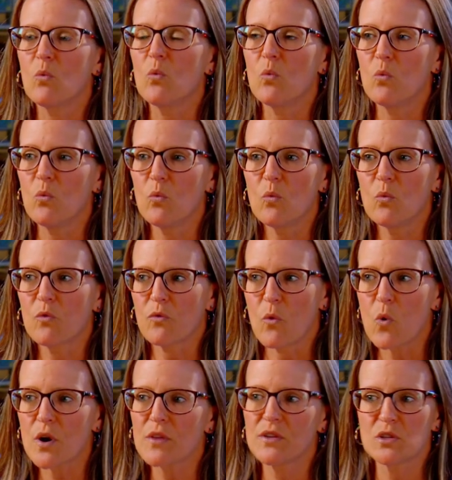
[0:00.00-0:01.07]

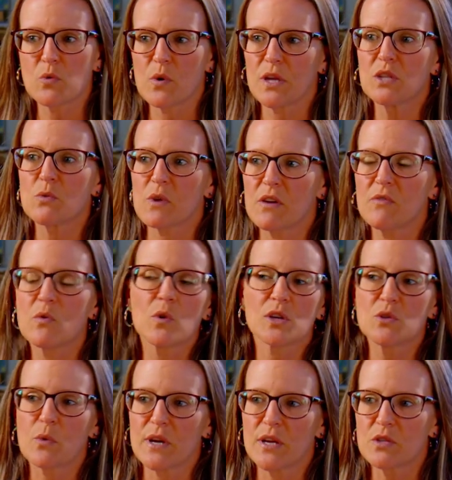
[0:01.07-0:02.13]
for the
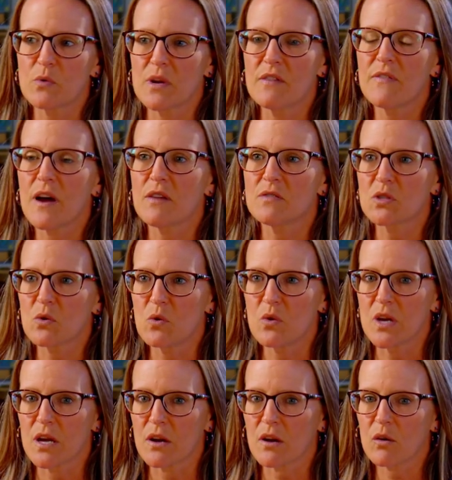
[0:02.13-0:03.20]
2024-2025 school
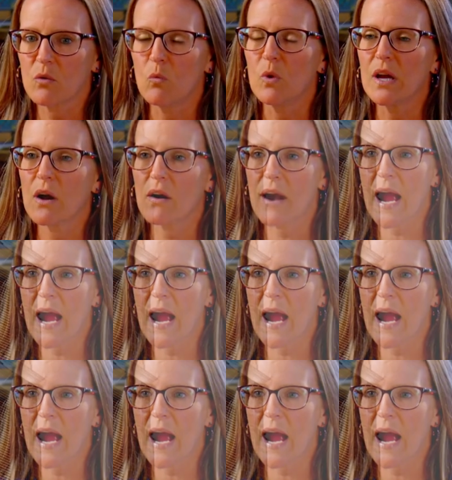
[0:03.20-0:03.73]
year, we are